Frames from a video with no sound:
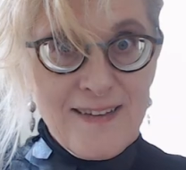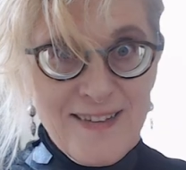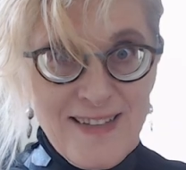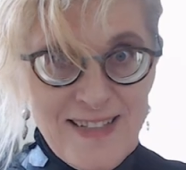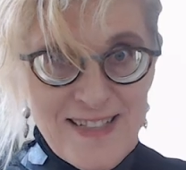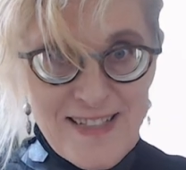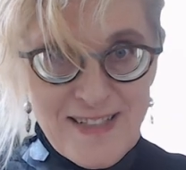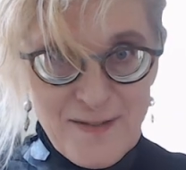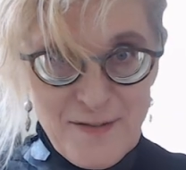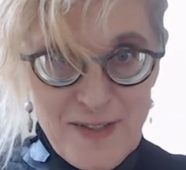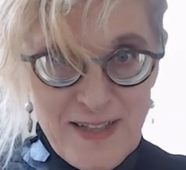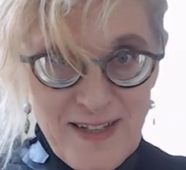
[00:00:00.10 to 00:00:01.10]
This
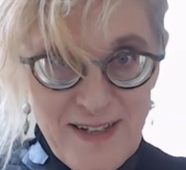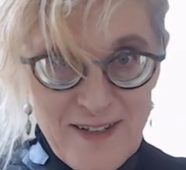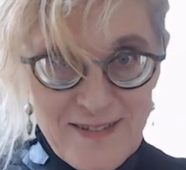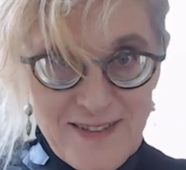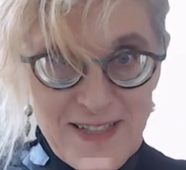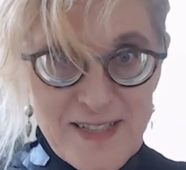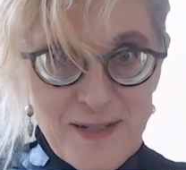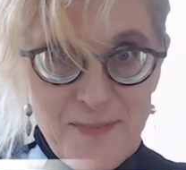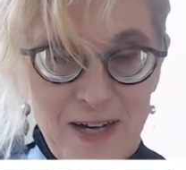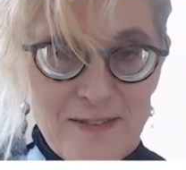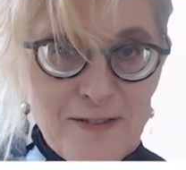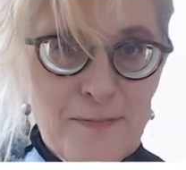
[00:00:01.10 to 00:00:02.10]
video is
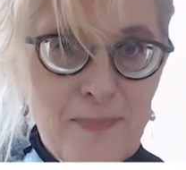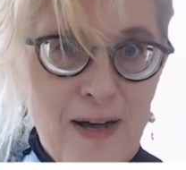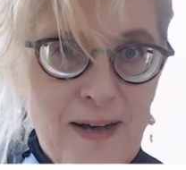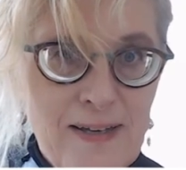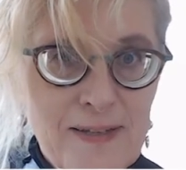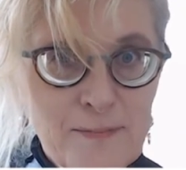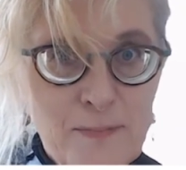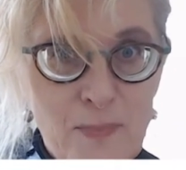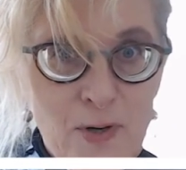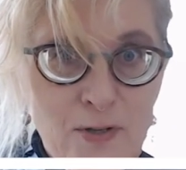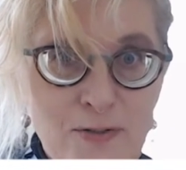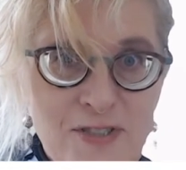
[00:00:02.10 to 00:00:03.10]
about my
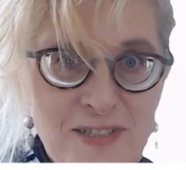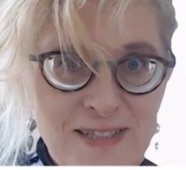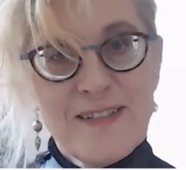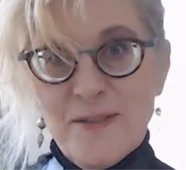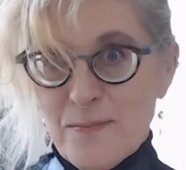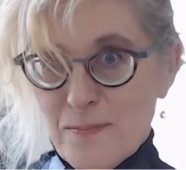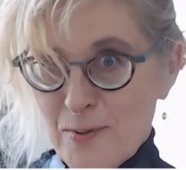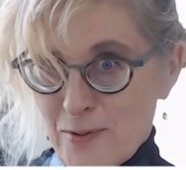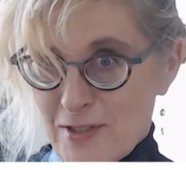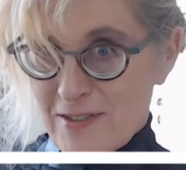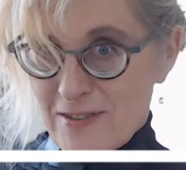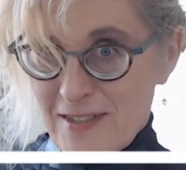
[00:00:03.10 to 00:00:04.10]
most
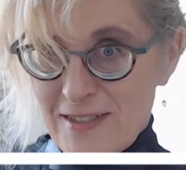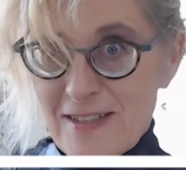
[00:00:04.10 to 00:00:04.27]
important